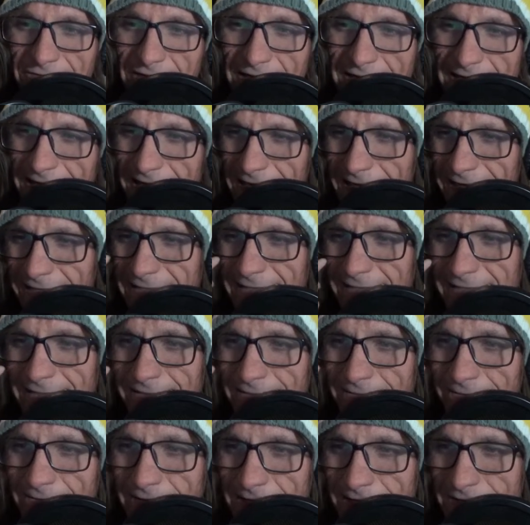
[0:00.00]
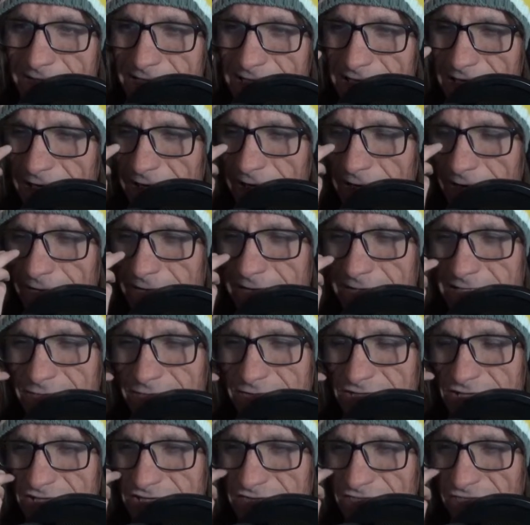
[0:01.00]
Like when you see girls
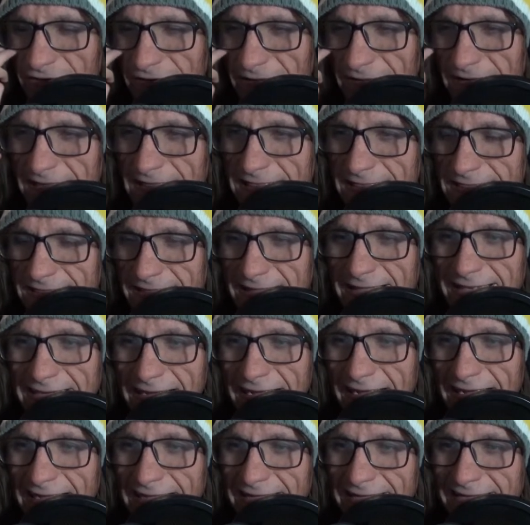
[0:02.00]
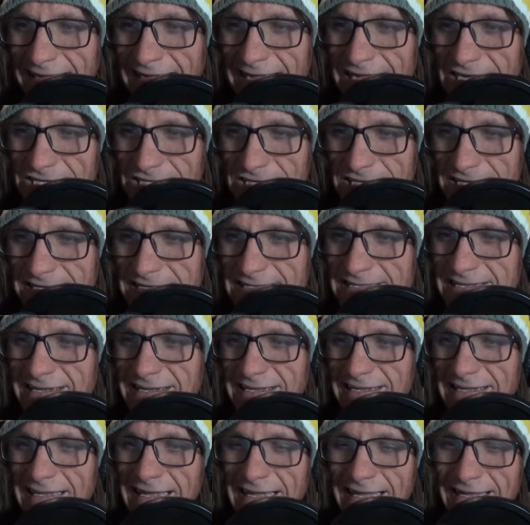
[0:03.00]
with just very thin eyelashes
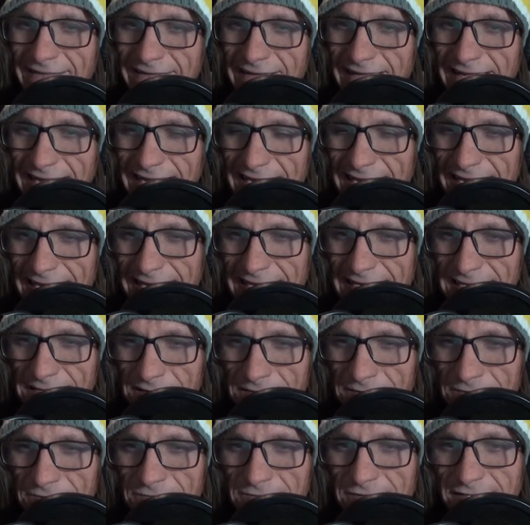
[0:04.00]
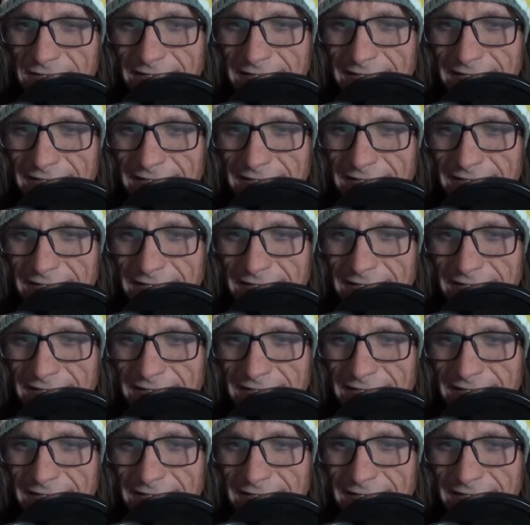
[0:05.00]
and like kind of